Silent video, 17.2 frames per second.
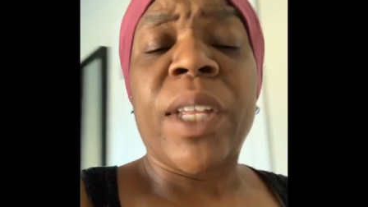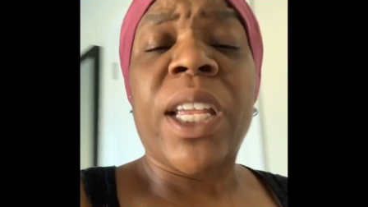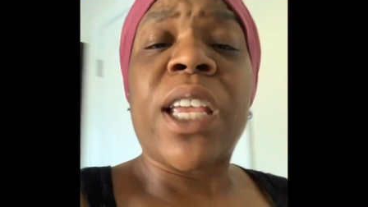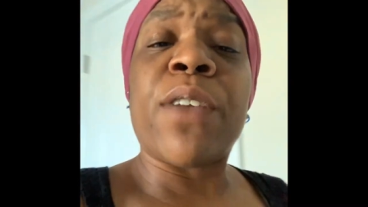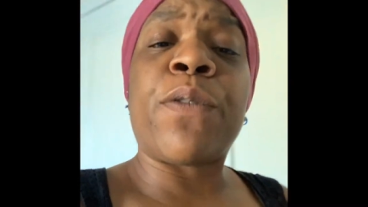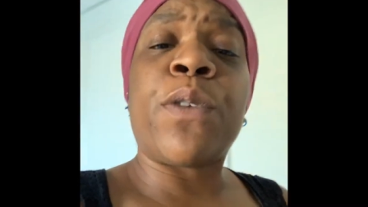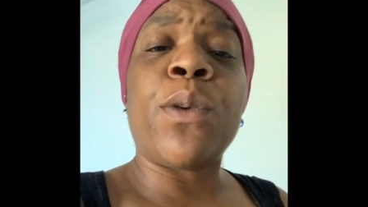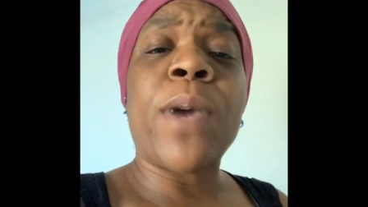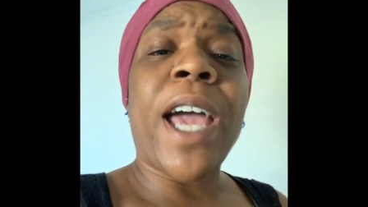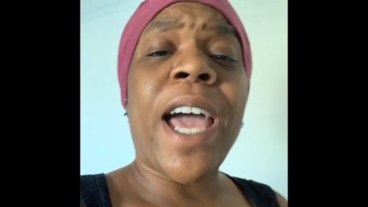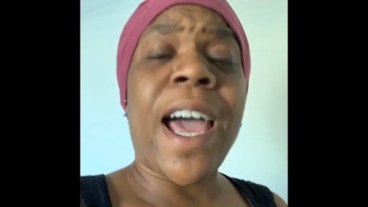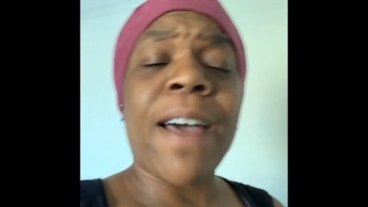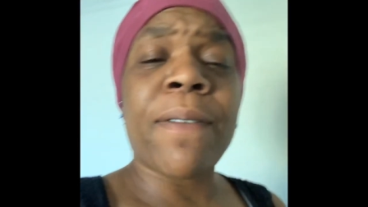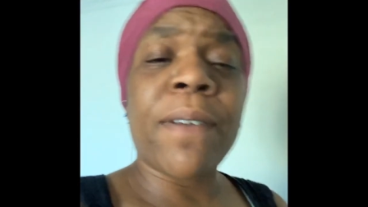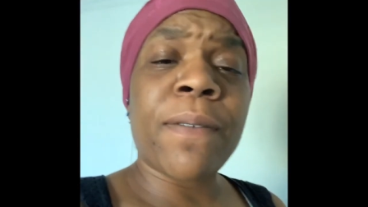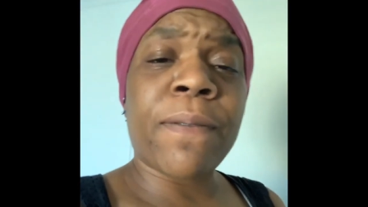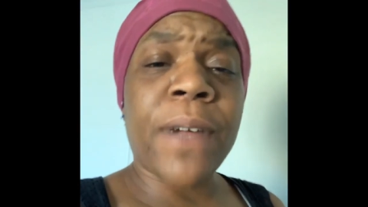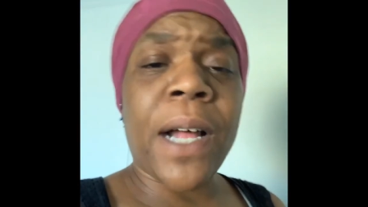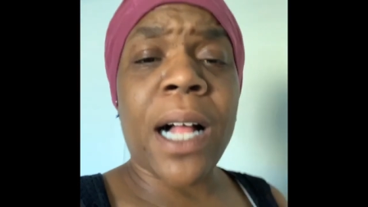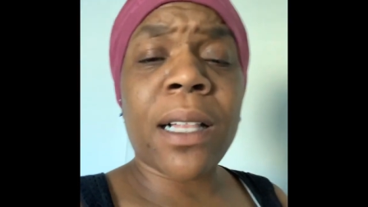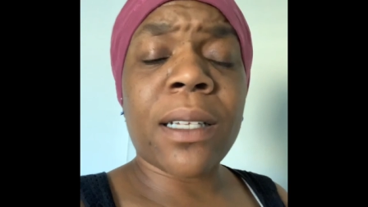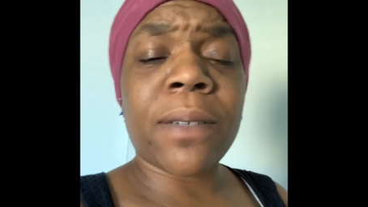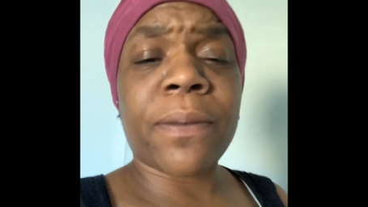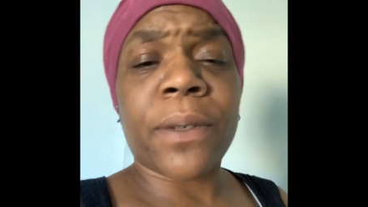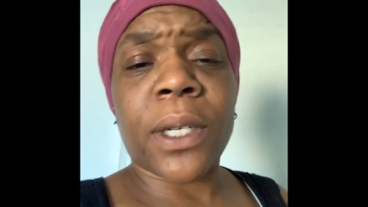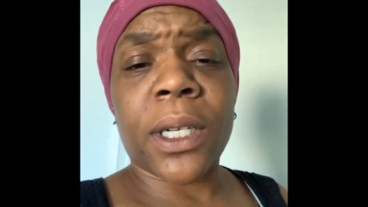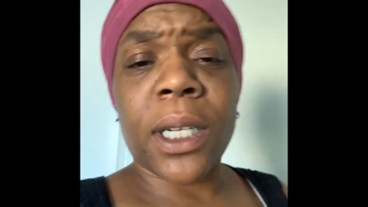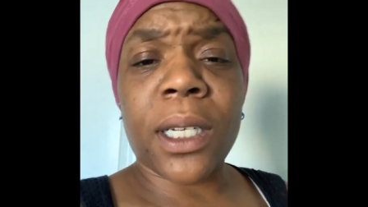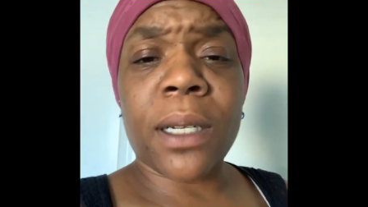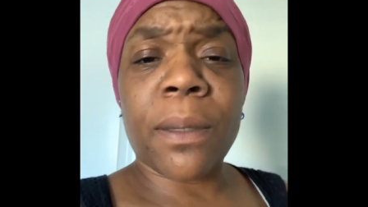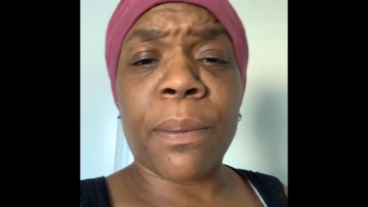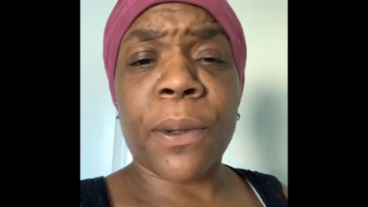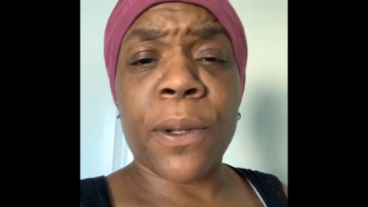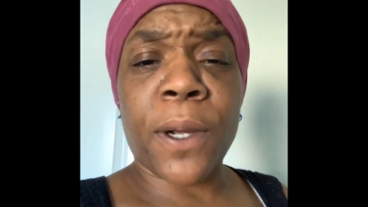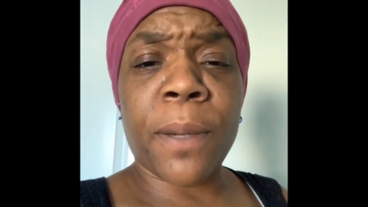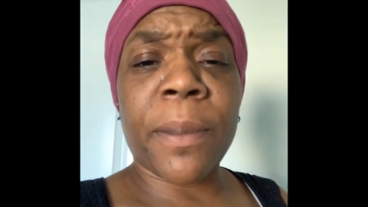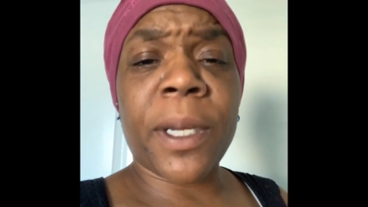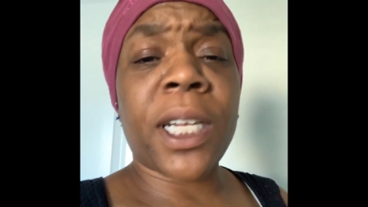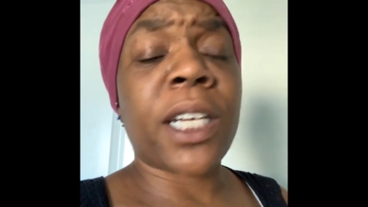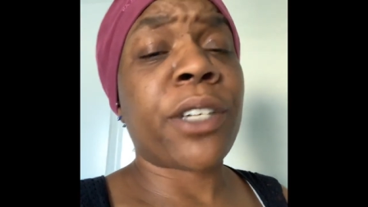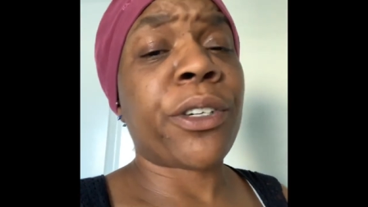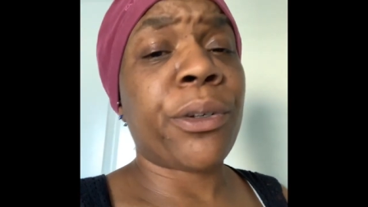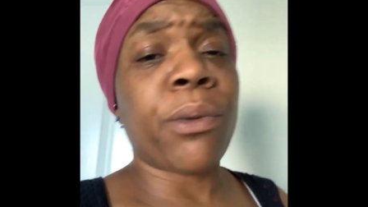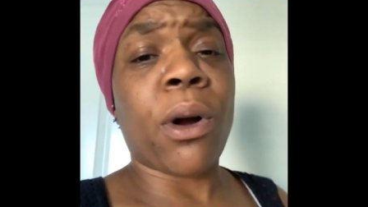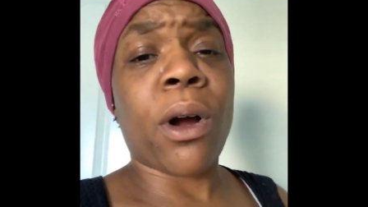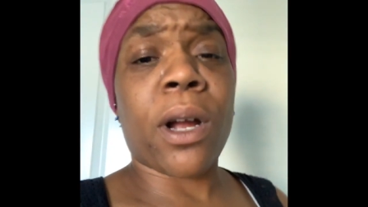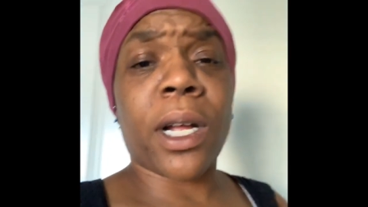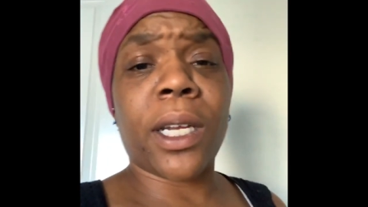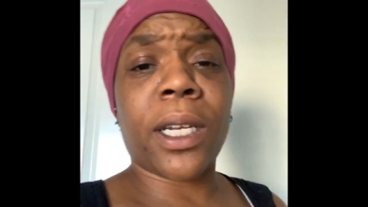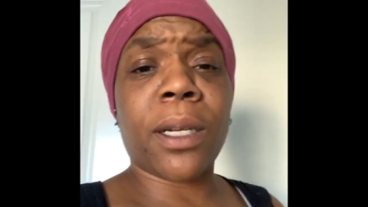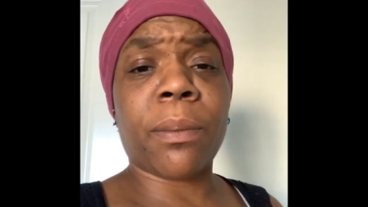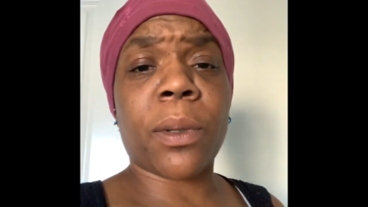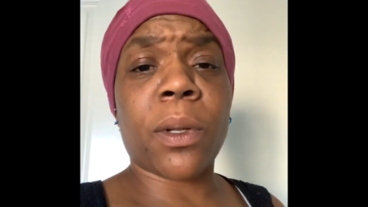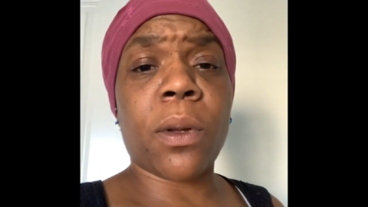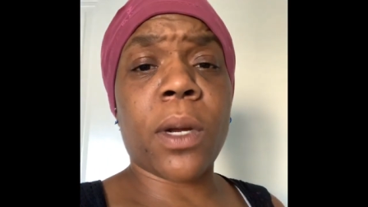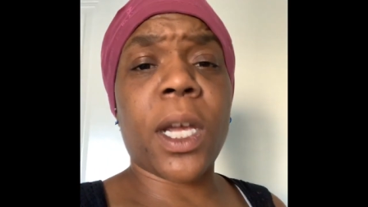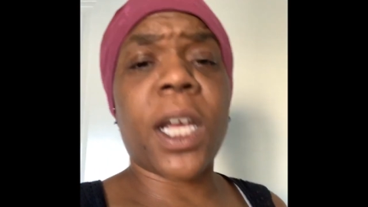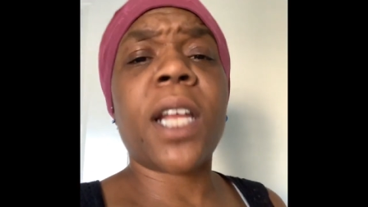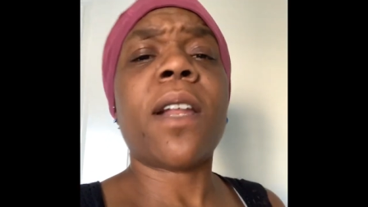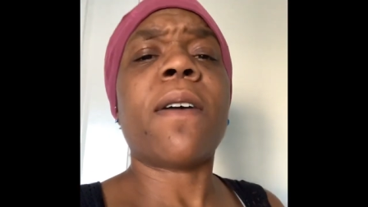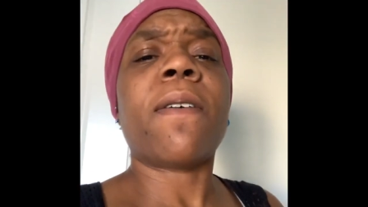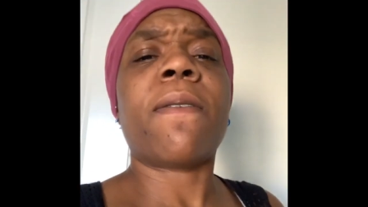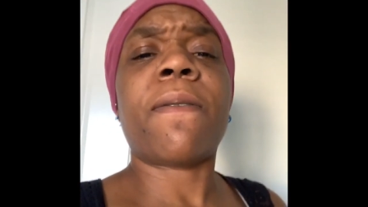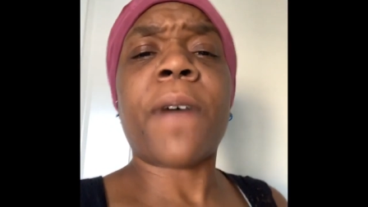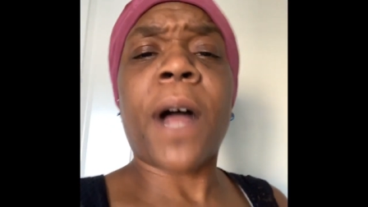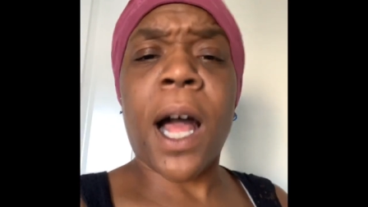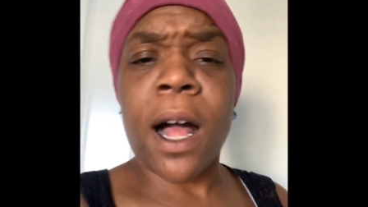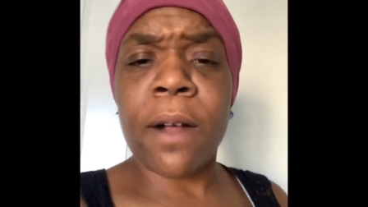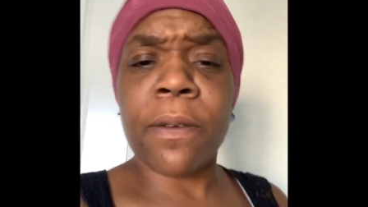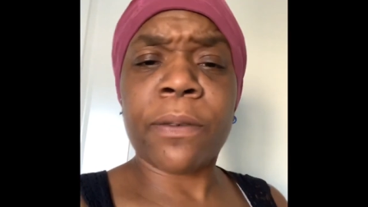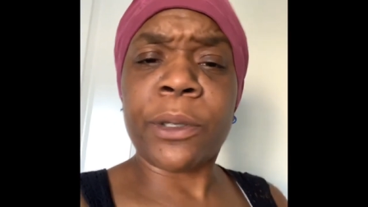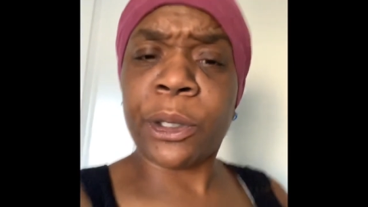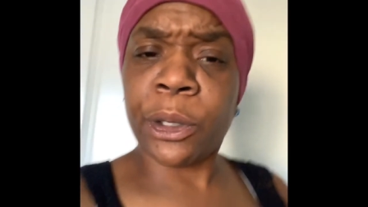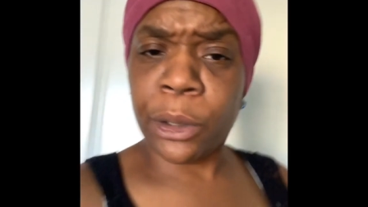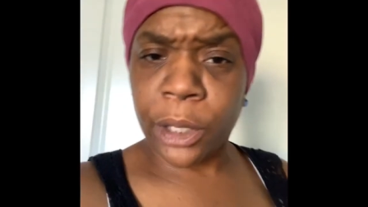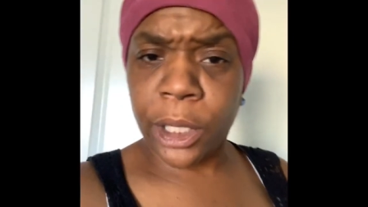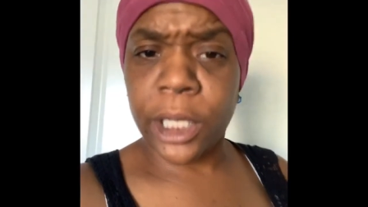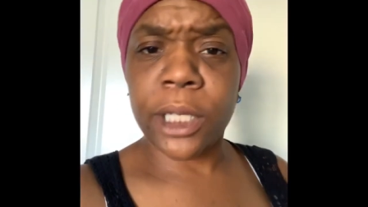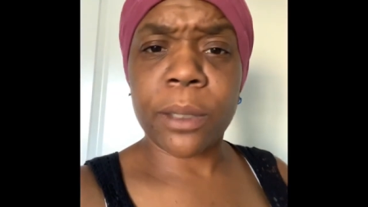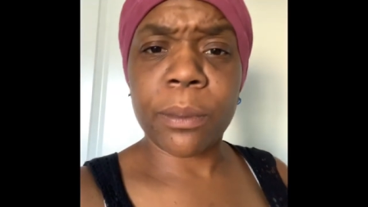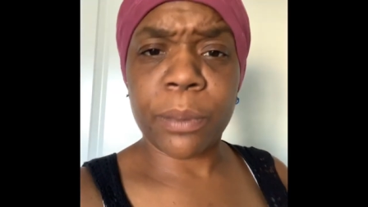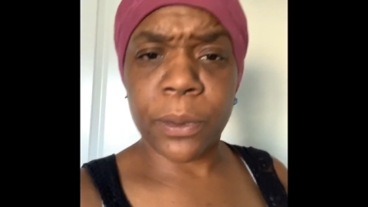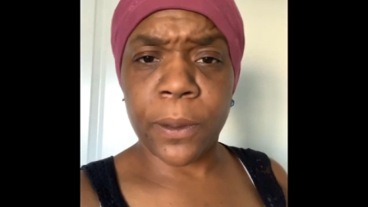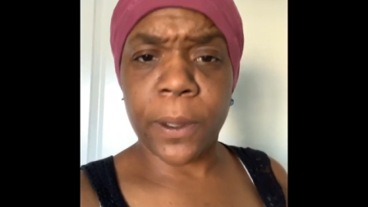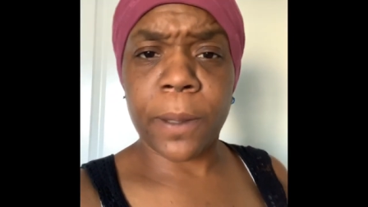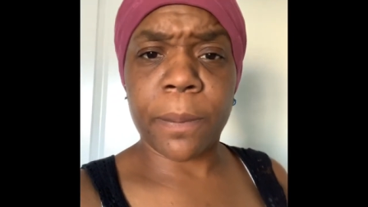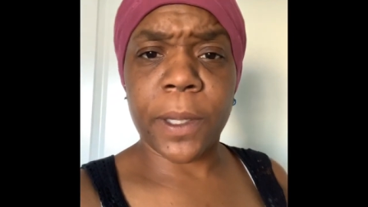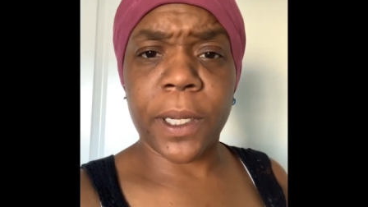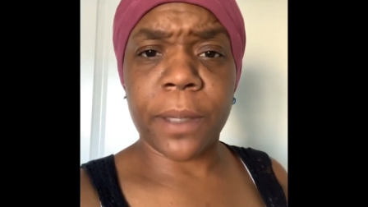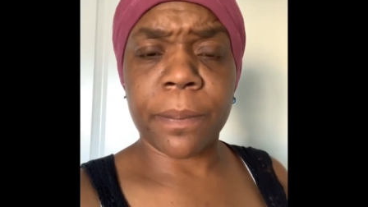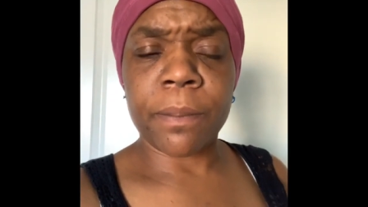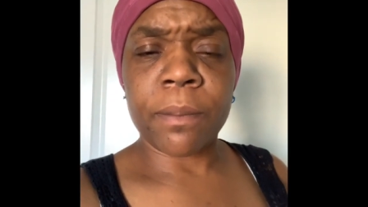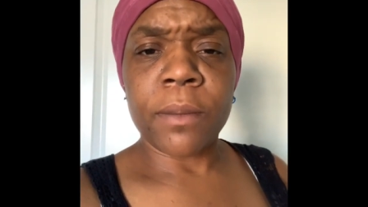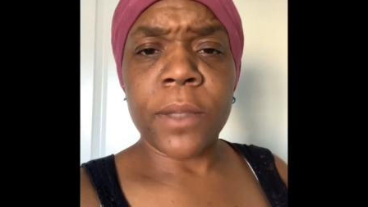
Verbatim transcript: If you haven't filed for unemployment and you are unemployed, file for your unemployment.